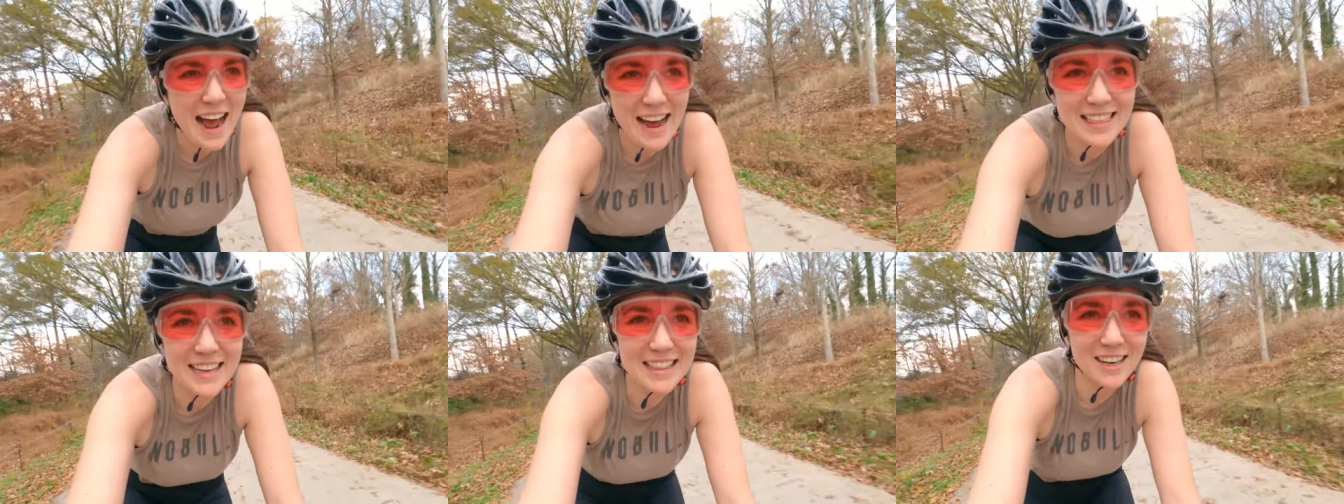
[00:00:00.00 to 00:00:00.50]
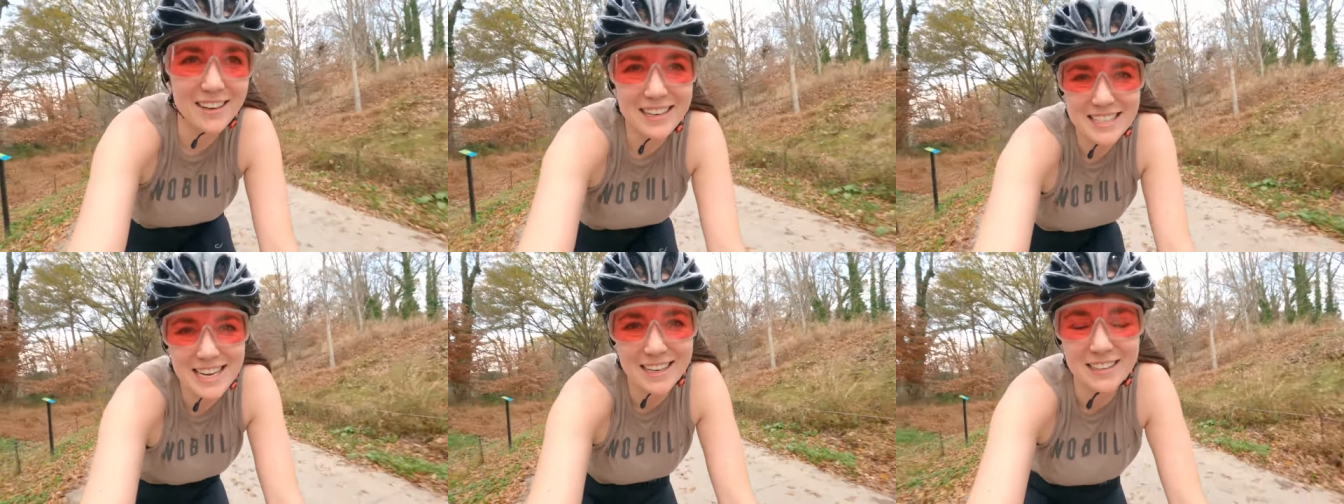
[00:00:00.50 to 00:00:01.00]
I think they're
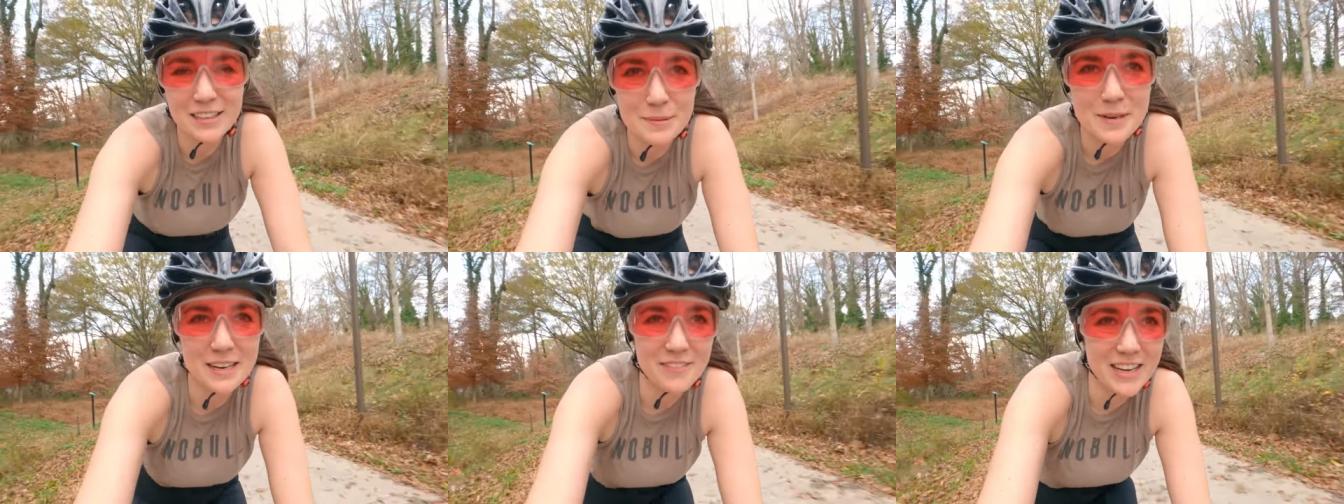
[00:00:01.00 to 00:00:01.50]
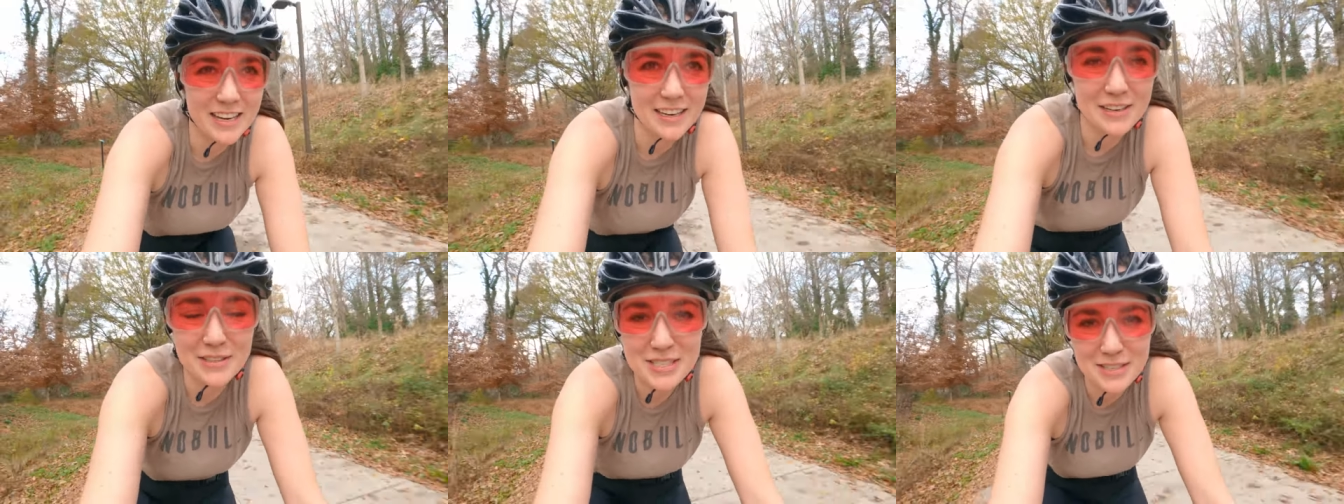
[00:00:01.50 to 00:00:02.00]
gonna take a little bit of
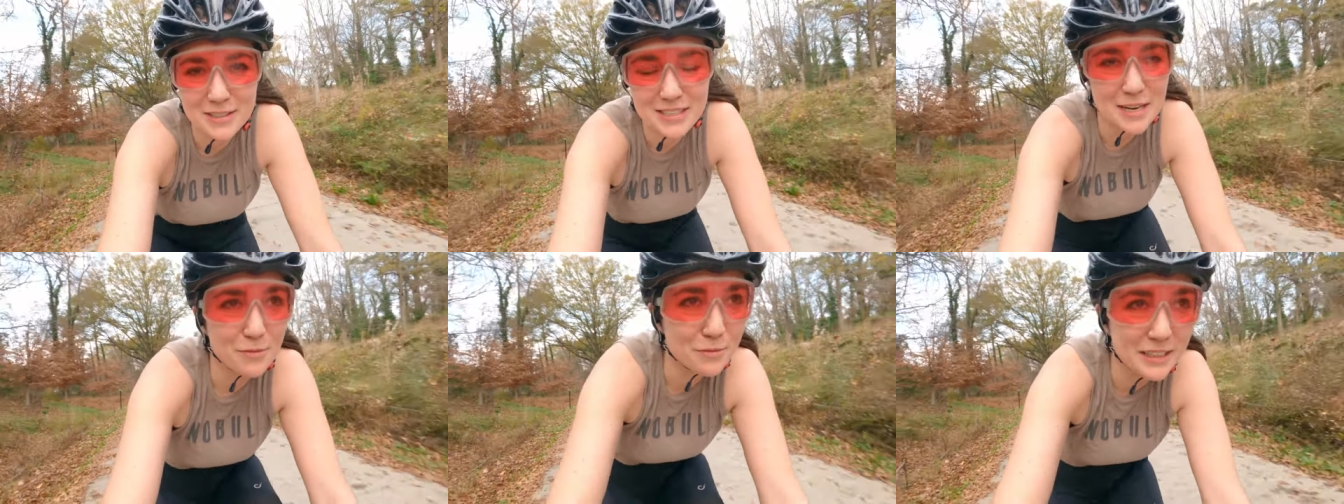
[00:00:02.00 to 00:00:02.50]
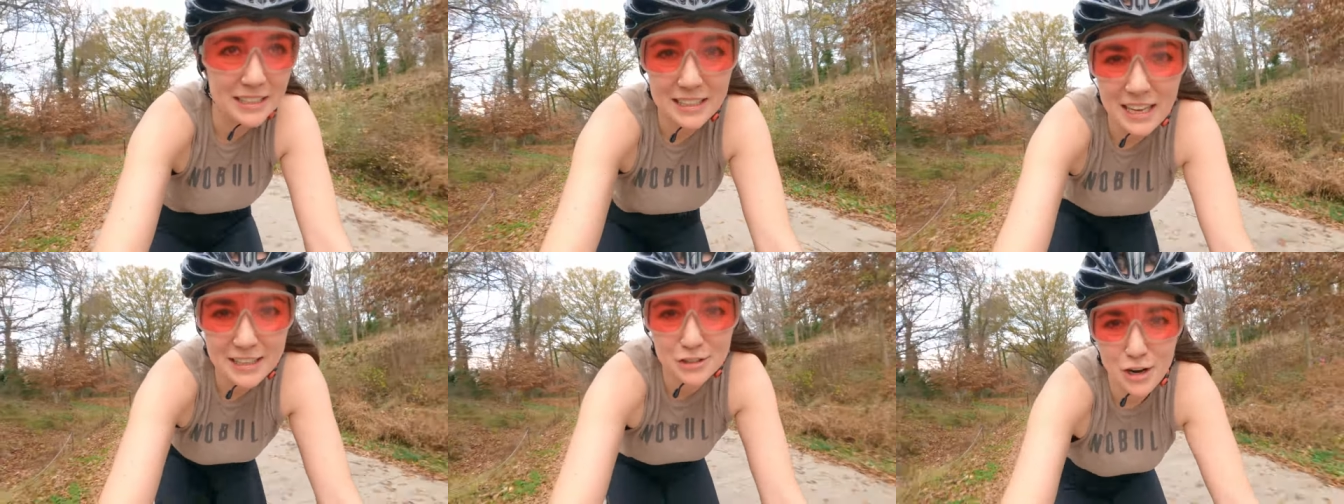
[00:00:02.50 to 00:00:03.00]
getting used to because I really
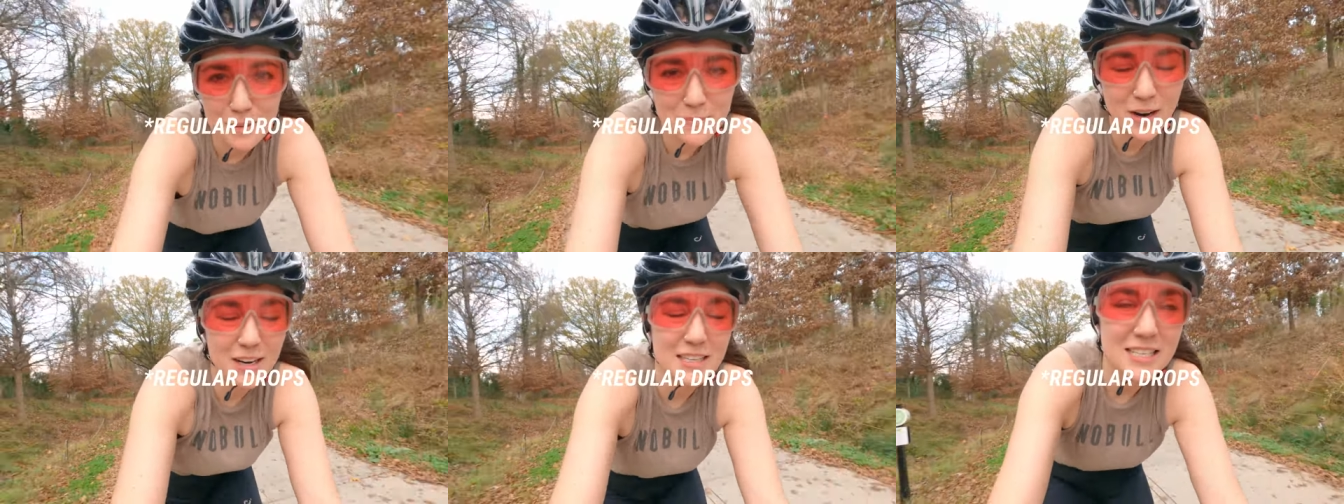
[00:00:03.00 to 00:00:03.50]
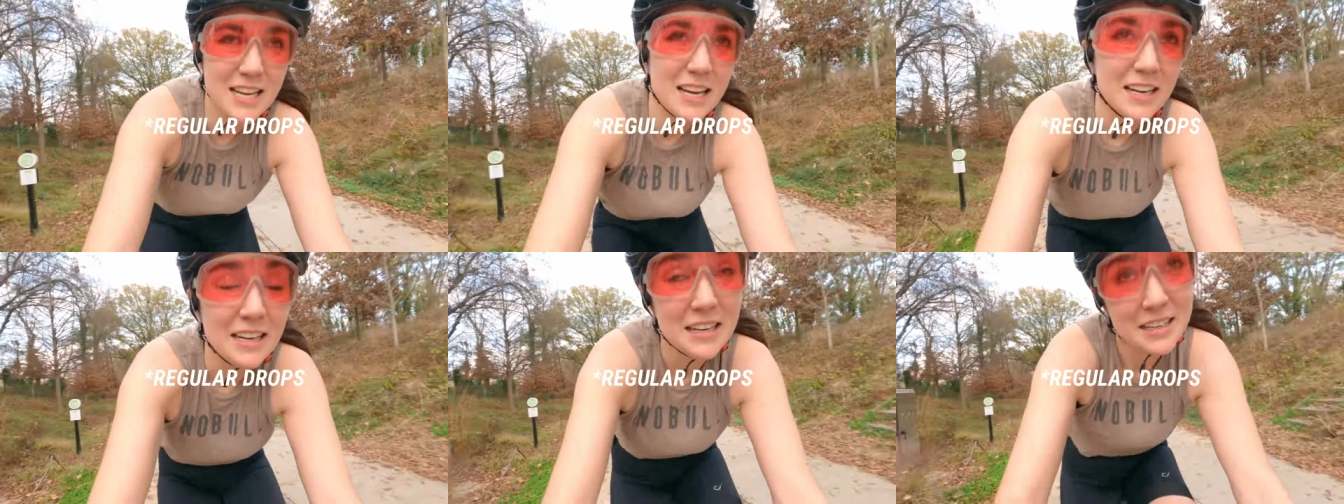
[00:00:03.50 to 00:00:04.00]
like drop bars.
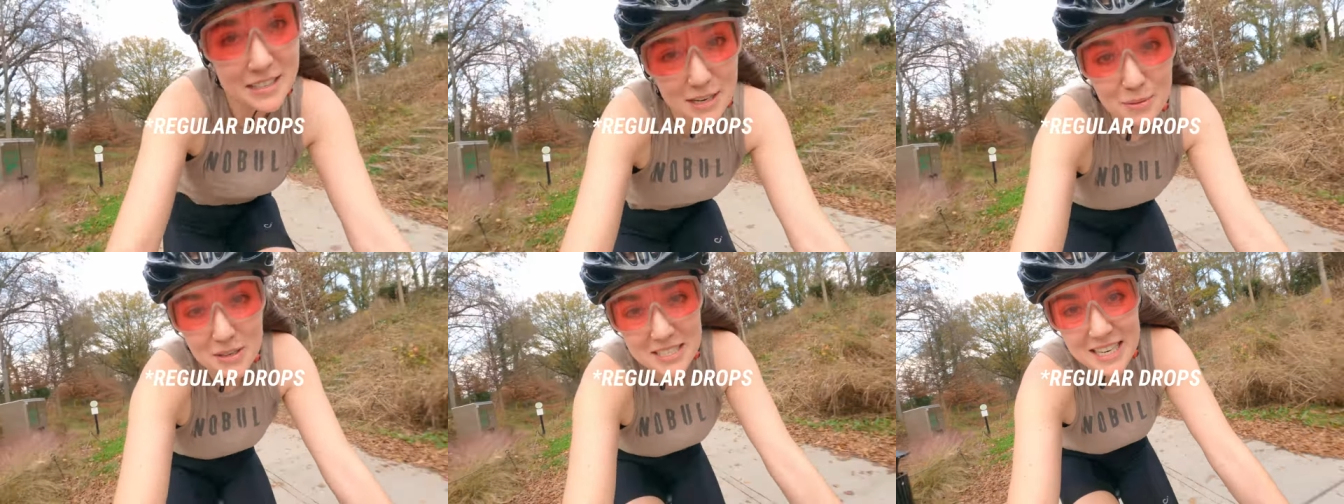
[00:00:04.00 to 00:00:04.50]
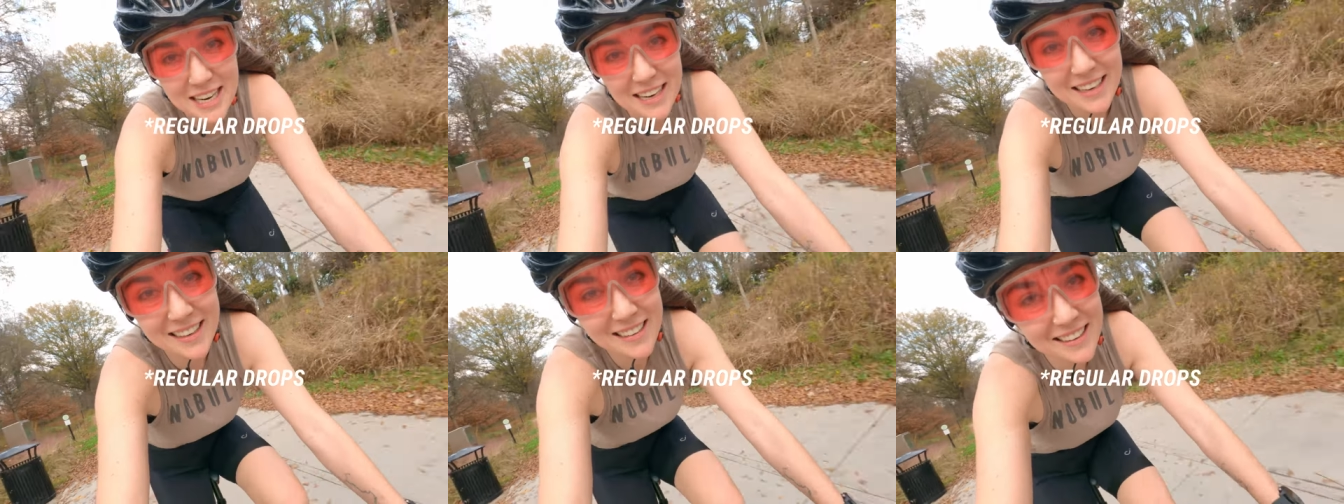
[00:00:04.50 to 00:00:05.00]
So we'll see.